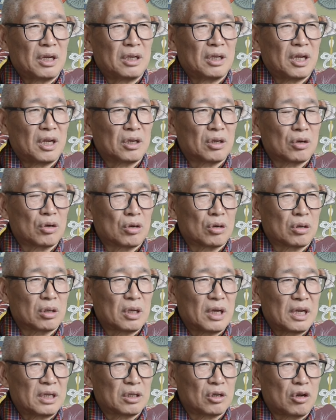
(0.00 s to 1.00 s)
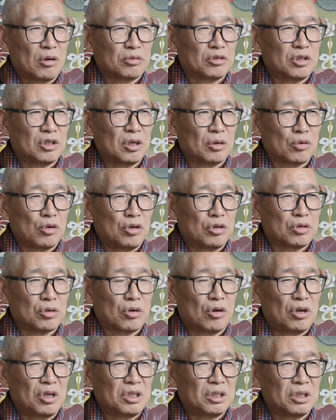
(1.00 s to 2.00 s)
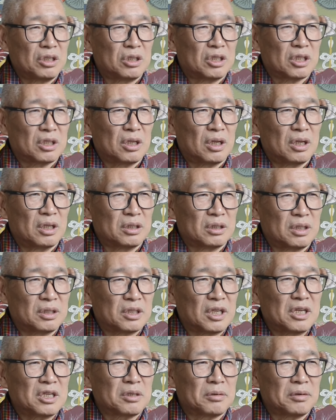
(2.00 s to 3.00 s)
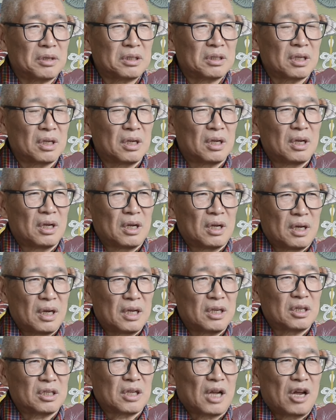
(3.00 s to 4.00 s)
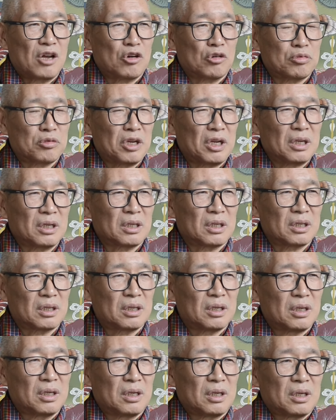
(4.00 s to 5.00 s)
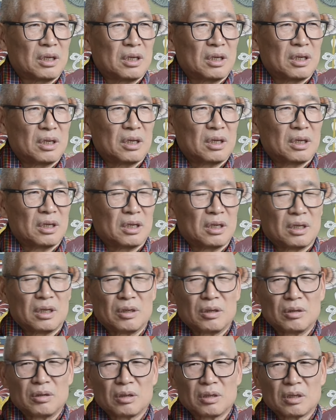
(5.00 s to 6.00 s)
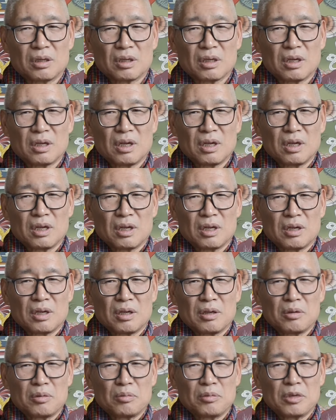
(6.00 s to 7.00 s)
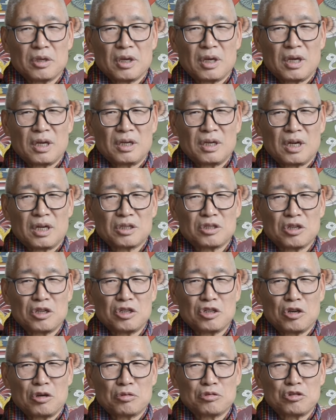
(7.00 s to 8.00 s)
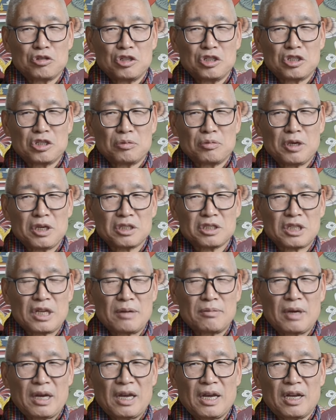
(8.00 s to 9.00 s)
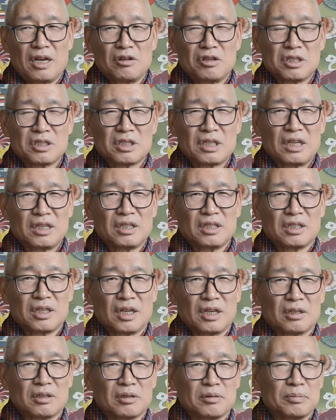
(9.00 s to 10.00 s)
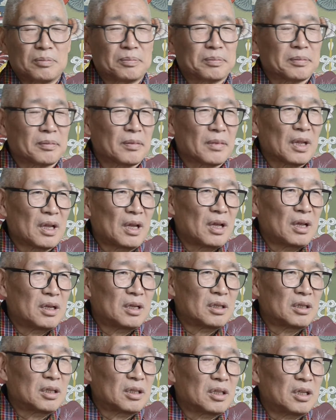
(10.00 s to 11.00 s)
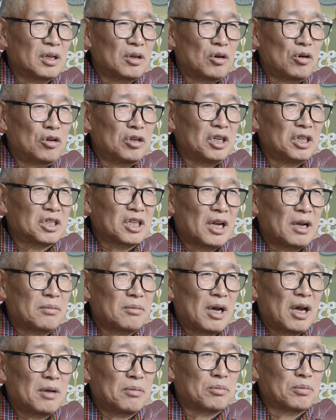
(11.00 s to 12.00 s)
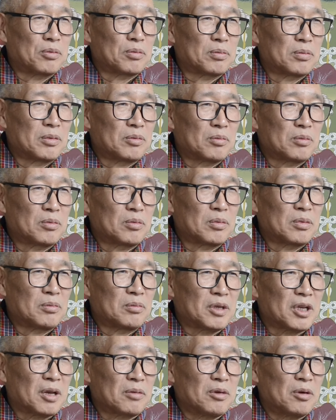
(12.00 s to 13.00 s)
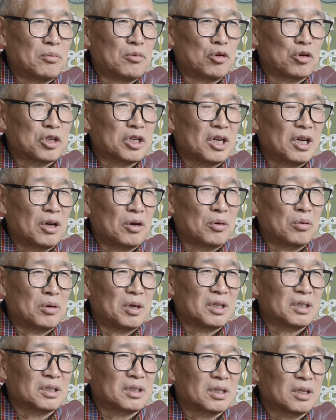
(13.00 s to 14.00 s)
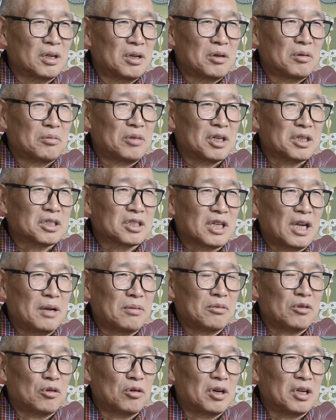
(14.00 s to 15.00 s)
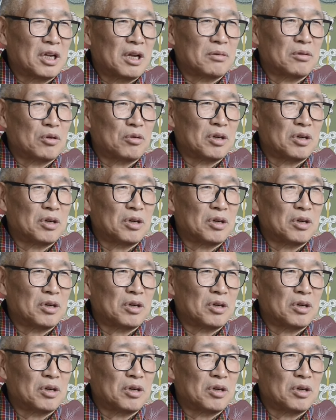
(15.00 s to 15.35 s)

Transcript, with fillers: and then had the option of going to college in uh, the Sensuin and eye-opening. Uh, and as an opportunity time I always said that the only time I became a voter was first time ever